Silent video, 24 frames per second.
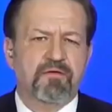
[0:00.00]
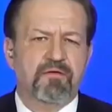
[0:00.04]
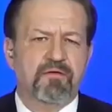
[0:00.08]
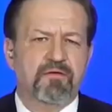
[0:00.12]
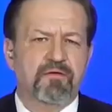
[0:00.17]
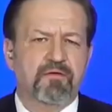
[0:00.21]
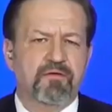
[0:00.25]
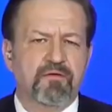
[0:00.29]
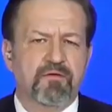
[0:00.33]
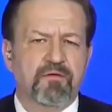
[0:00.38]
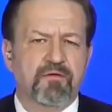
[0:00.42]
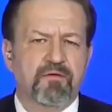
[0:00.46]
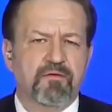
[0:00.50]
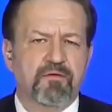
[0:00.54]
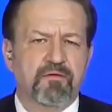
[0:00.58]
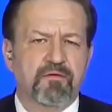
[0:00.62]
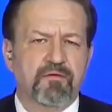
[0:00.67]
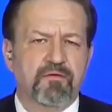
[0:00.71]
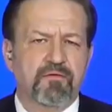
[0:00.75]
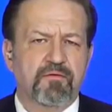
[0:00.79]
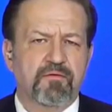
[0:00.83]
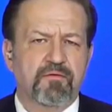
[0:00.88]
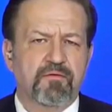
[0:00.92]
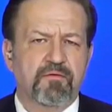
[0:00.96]

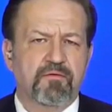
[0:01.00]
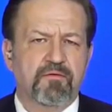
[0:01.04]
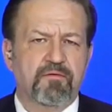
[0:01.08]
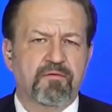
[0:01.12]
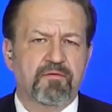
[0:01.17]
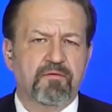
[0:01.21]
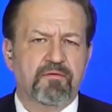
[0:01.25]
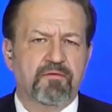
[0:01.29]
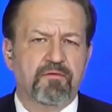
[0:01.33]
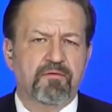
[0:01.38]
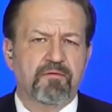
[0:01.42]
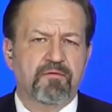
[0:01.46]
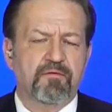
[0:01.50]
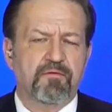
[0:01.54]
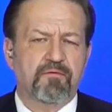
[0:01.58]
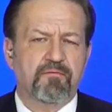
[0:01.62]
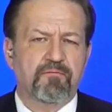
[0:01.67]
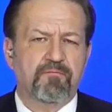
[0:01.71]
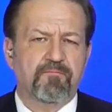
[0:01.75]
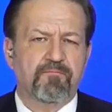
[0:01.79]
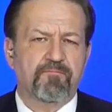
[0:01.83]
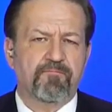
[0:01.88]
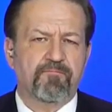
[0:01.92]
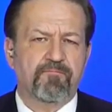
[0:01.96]

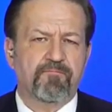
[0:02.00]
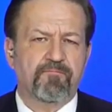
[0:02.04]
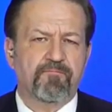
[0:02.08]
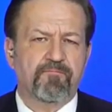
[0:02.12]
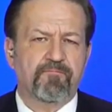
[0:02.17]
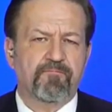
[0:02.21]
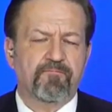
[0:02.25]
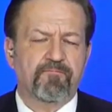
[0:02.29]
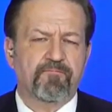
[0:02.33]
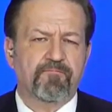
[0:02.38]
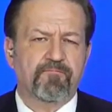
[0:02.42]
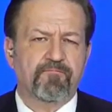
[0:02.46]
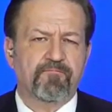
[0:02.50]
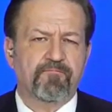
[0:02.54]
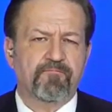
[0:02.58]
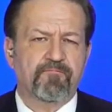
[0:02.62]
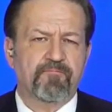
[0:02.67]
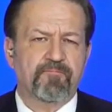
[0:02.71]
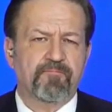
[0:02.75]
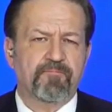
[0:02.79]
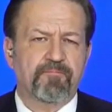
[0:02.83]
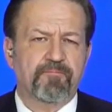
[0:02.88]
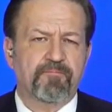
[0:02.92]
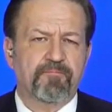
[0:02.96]

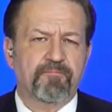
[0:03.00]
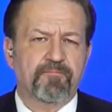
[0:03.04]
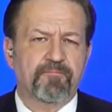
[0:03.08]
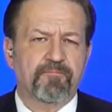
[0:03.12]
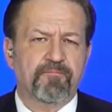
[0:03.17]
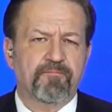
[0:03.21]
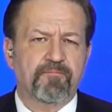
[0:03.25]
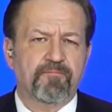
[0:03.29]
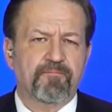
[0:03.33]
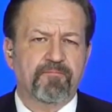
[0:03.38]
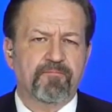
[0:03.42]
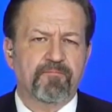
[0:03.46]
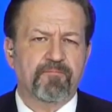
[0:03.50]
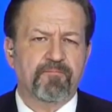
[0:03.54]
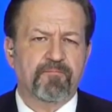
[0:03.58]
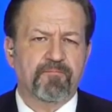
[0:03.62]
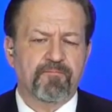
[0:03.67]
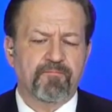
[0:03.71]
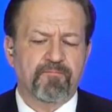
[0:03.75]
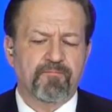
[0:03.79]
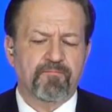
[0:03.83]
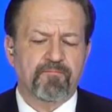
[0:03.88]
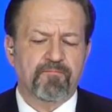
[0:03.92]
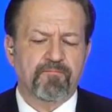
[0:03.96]

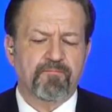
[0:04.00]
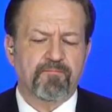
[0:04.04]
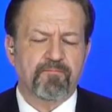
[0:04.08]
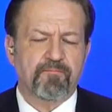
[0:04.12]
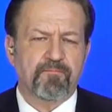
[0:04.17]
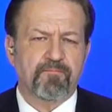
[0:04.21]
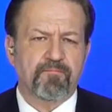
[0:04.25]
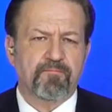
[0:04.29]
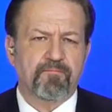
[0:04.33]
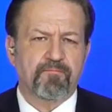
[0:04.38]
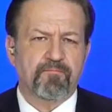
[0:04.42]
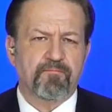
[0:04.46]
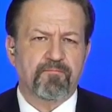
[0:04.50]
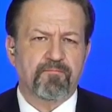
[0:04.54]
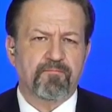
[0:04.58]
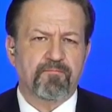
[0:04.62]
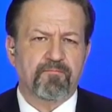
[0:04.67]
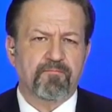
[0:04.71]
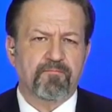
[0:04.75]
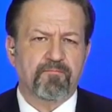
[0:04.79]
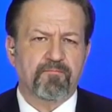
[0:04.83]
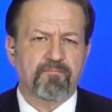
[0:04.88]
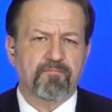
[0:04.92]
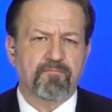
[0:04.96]

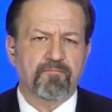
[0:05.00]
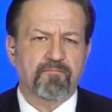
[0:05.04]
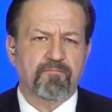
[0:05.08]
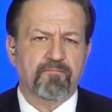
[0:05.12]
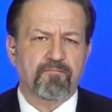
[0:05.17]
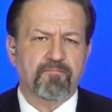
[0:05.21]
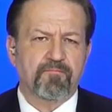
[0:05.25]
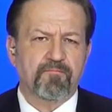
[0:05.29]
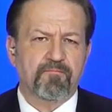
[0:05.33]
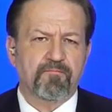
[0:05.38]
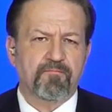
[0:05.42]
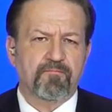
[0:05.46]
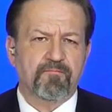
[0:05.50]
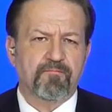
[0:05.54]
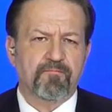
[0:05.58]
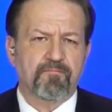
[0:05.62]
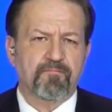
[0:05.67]
[no speech]